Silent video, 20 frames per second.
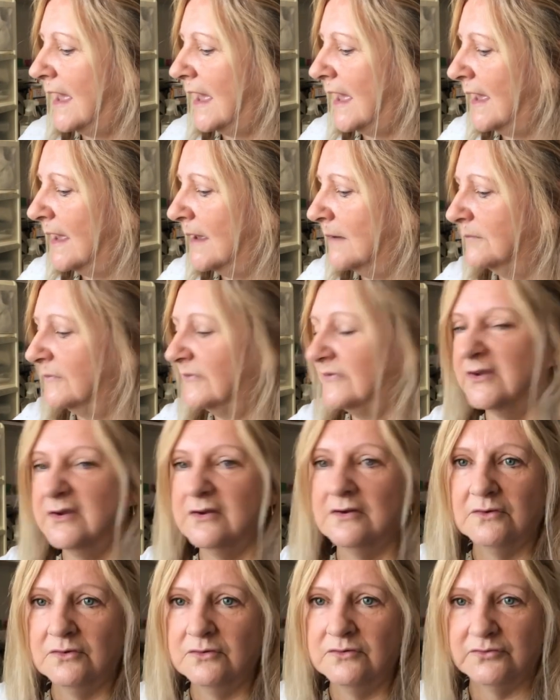So
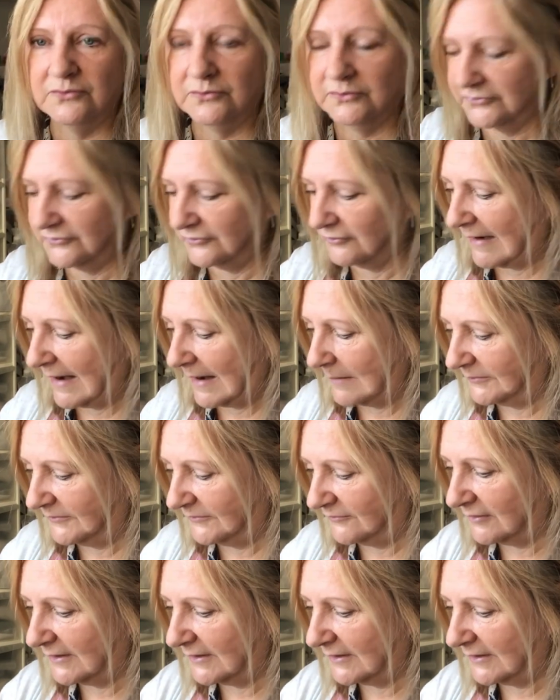you can use all your scraps